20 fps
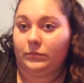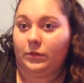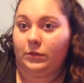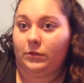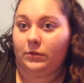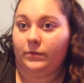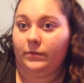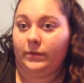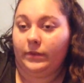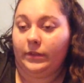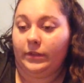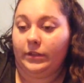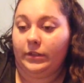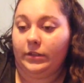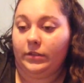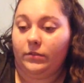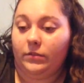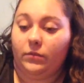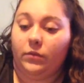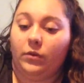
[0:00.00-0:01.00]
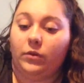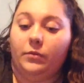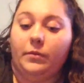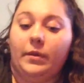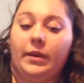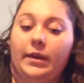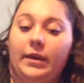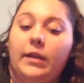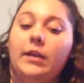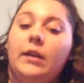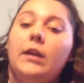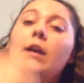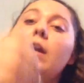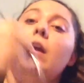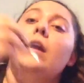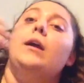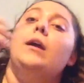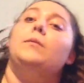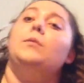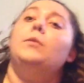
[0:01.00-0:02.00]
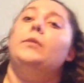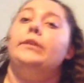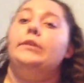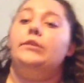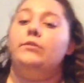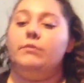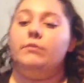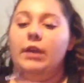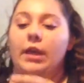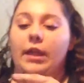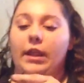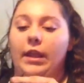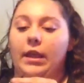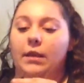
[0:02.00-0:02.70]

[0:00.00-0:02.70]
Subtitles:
hopefully it doesn't roll away, I'm going to get